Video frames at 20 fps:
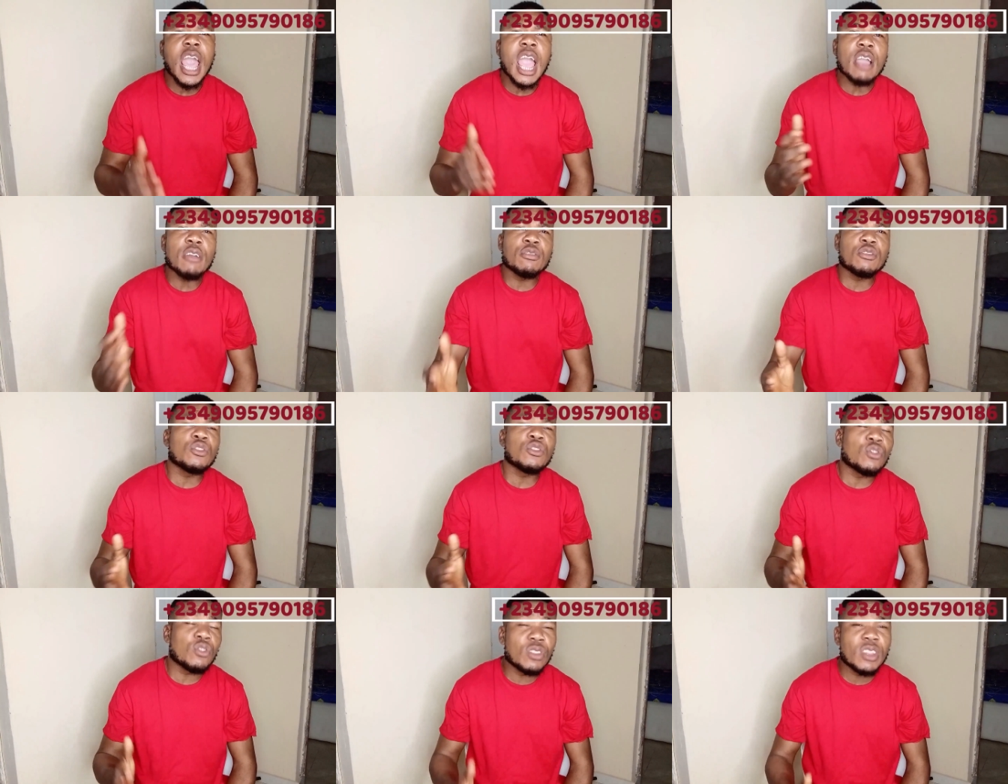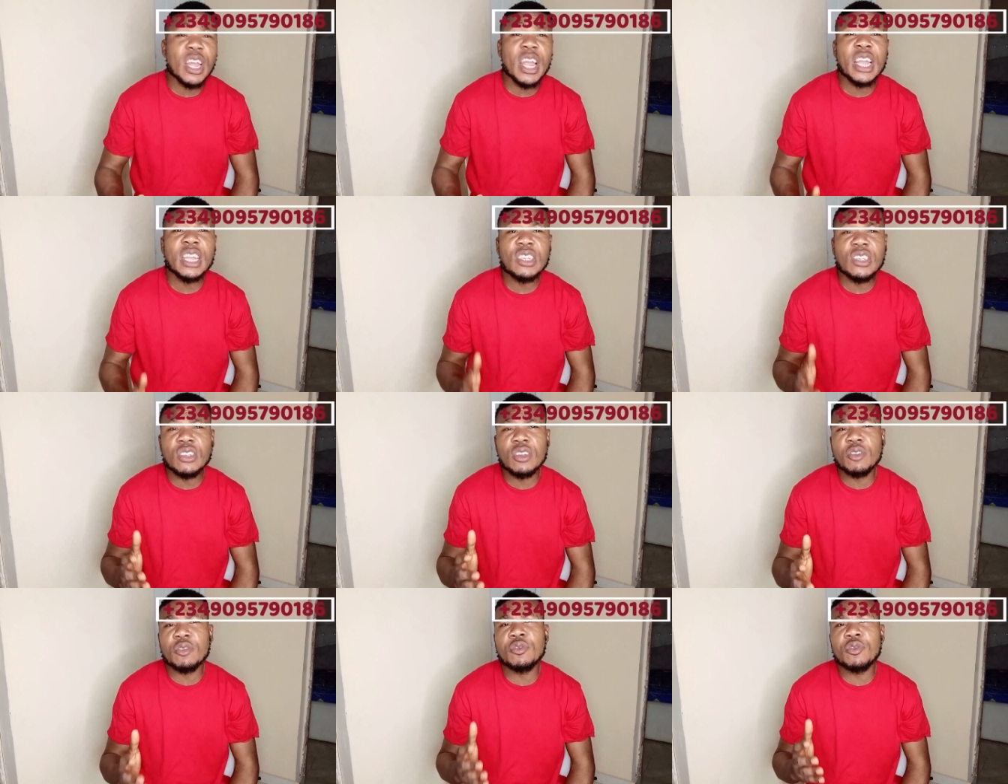If today
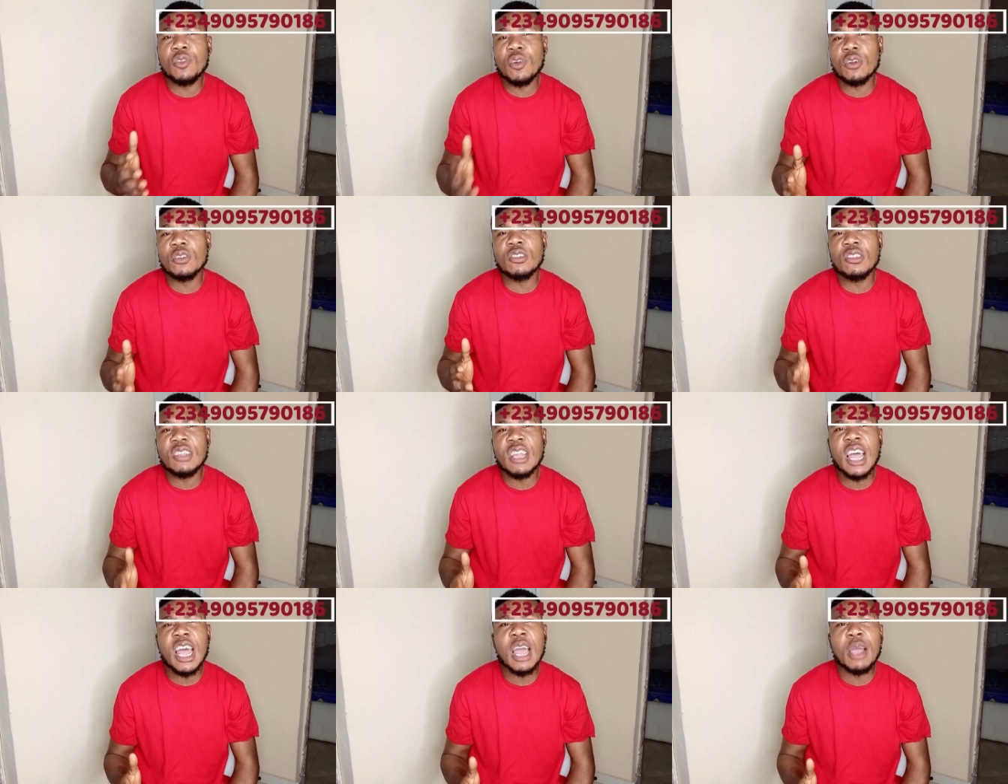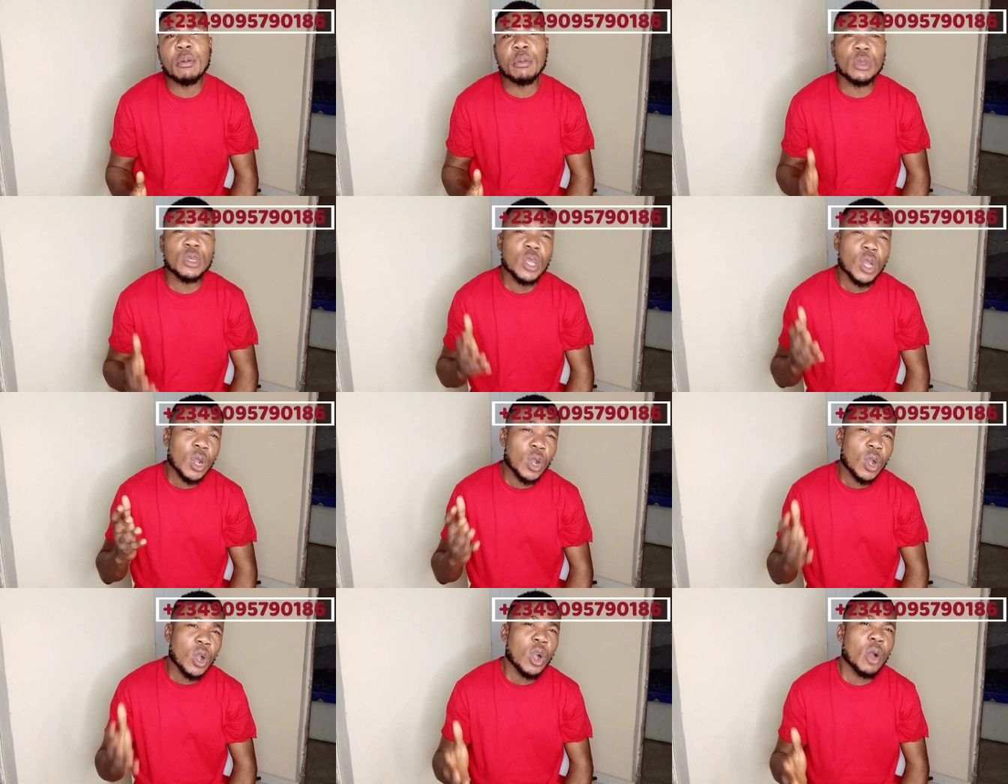is your first time
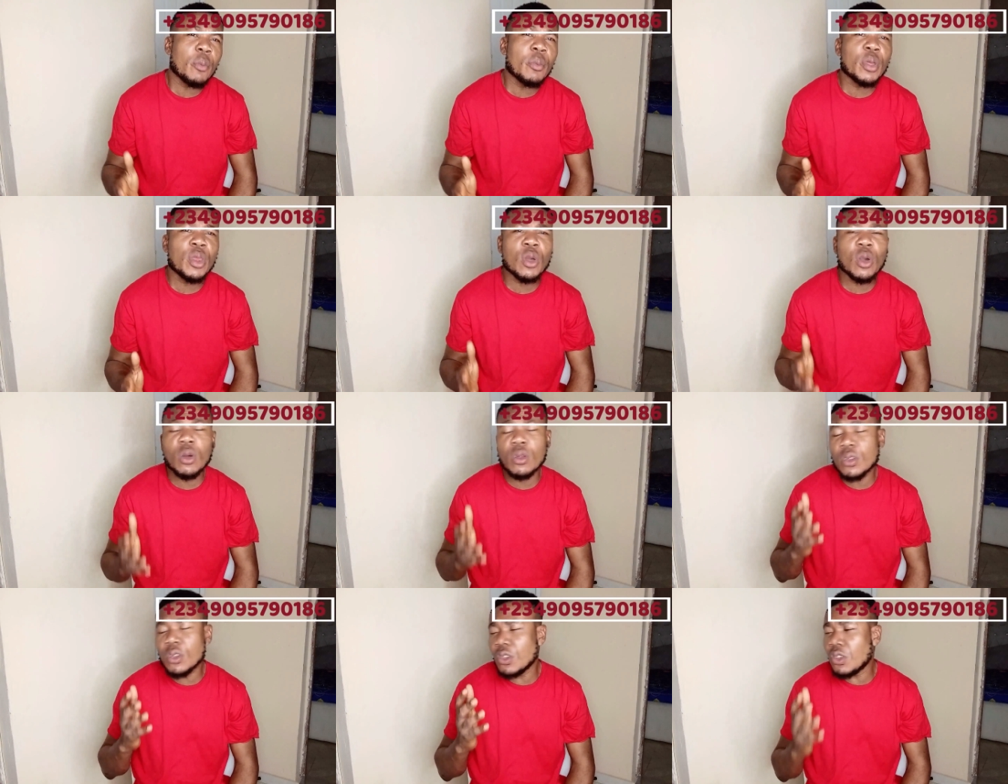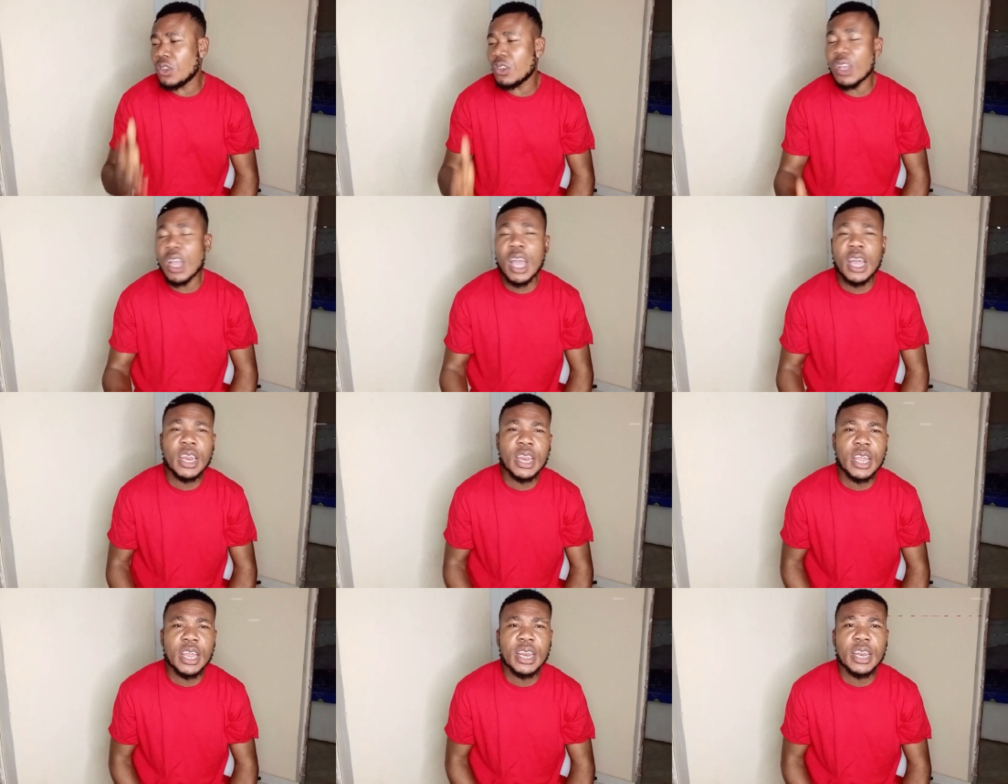you're coming on this
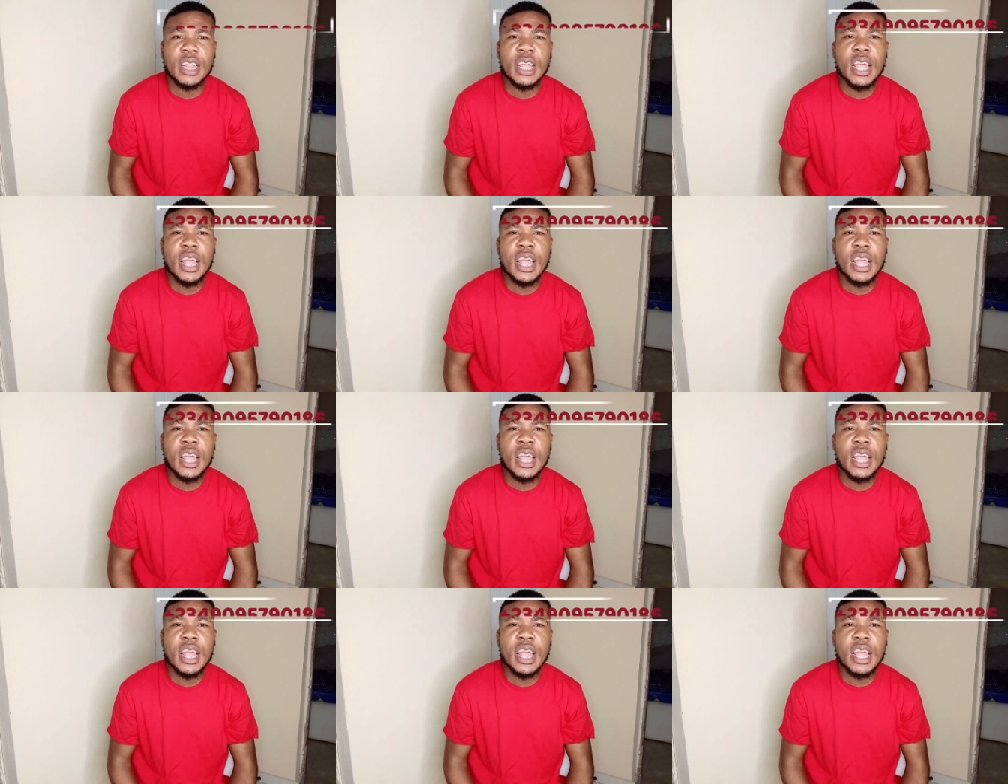channel,